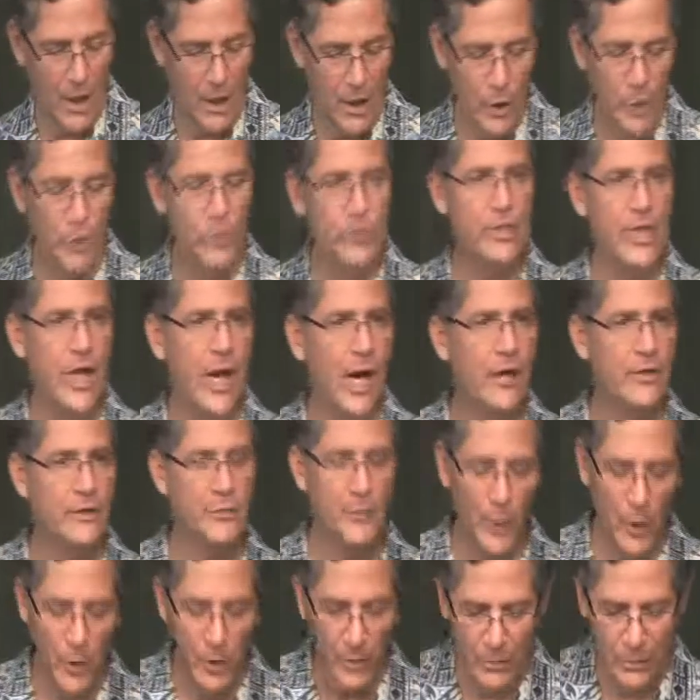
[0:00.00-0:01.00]
Luke's
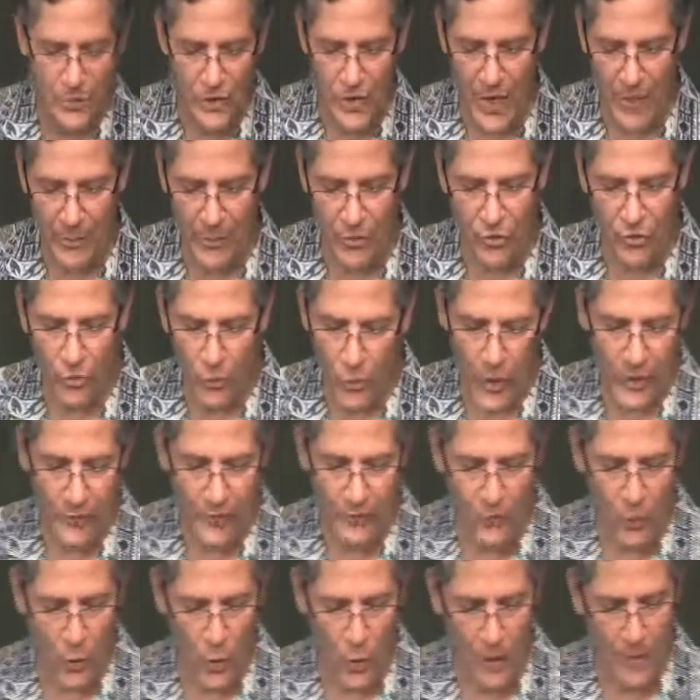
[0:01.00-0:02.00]
Gospel, chapter
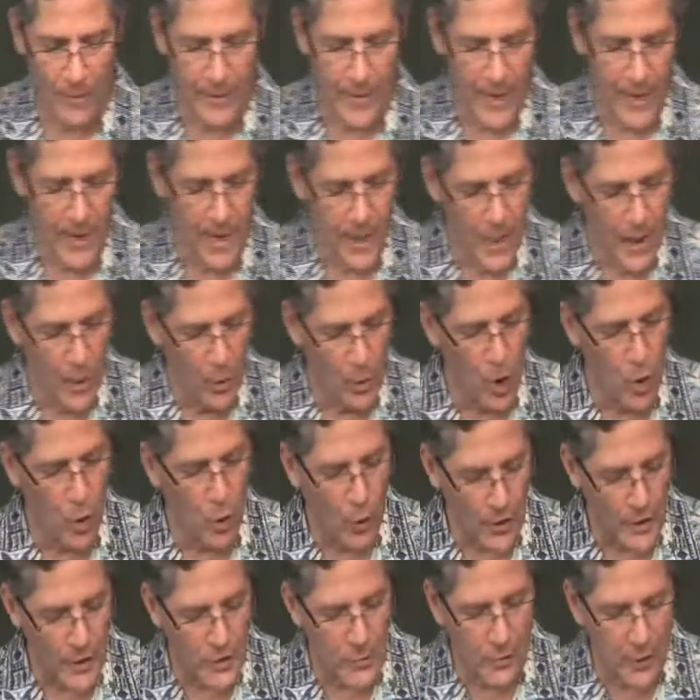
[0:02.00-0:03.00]
24,
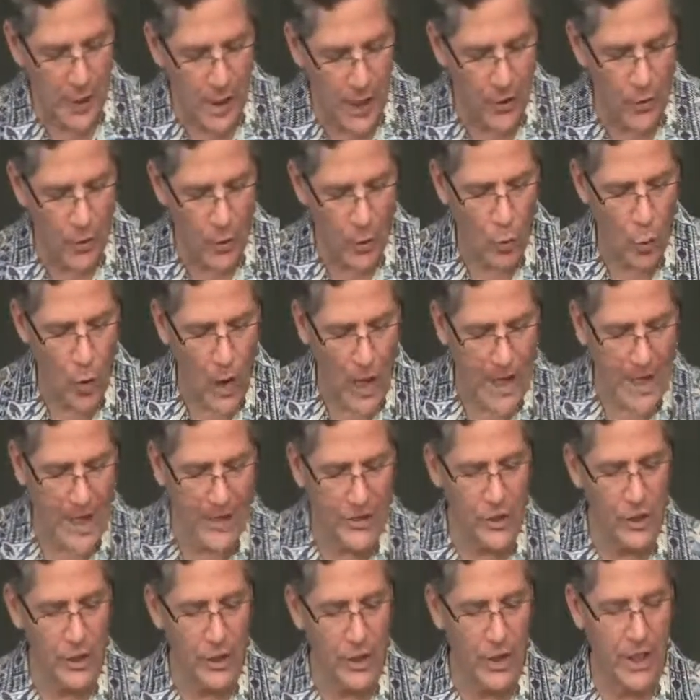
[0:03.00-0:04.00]
records Peter
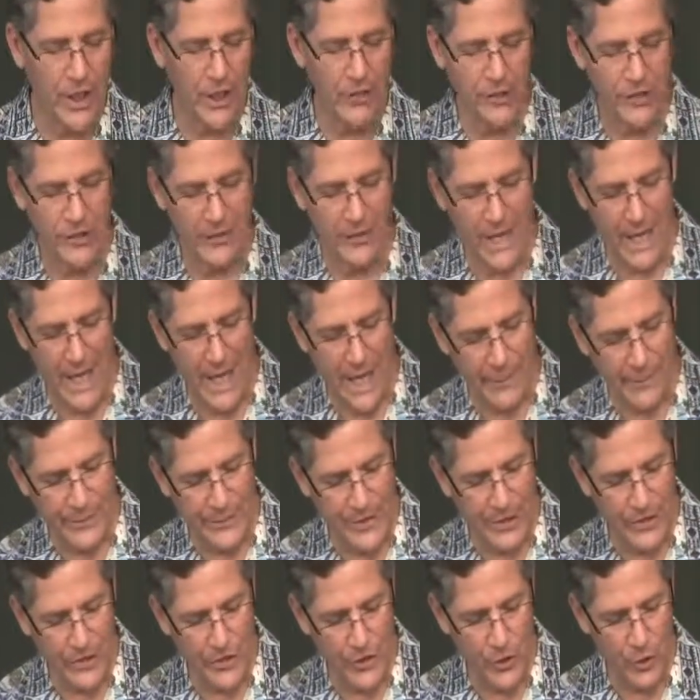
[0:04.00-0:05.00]
running to look into the
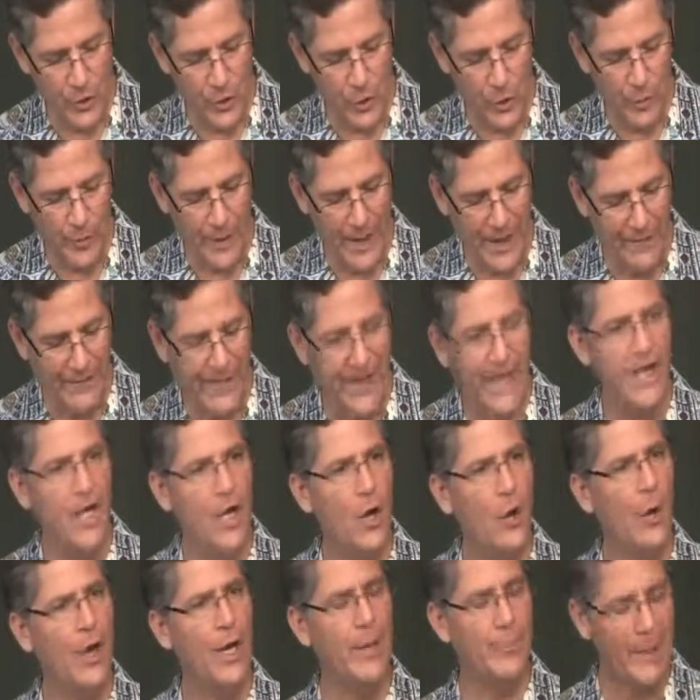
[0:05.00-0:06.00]
empty tomb and then
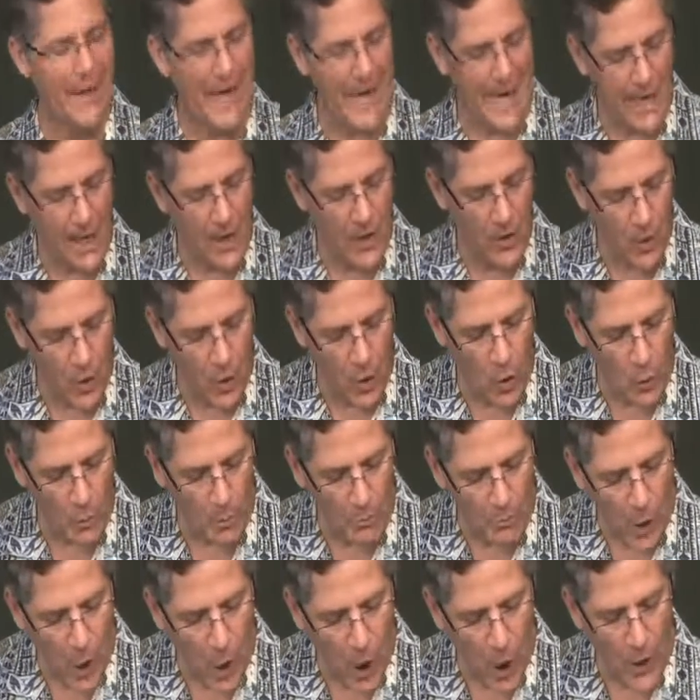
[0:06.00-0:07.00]
going back
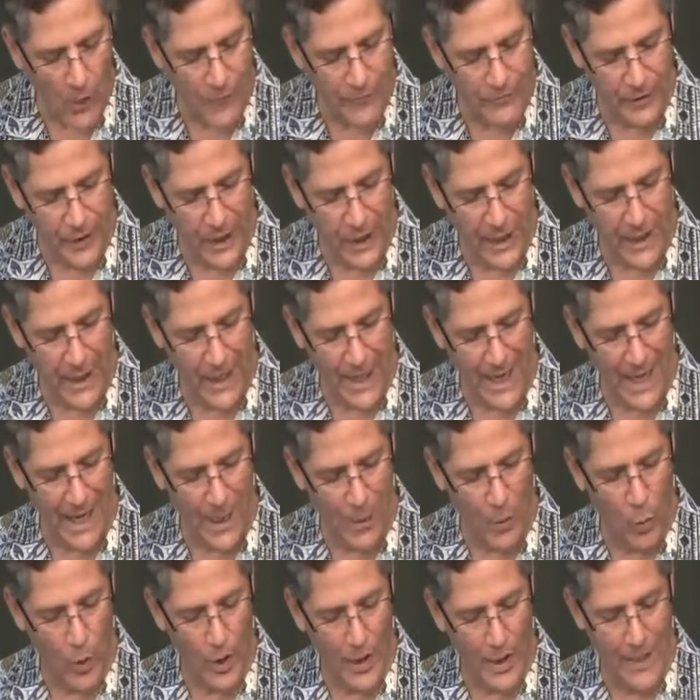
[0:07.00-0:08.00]
home, marveling
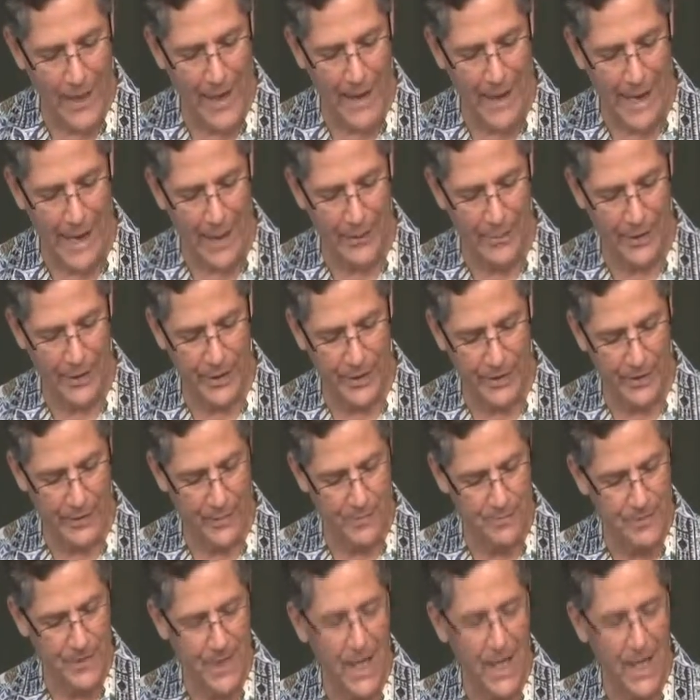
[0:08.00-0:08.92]
at what had happened.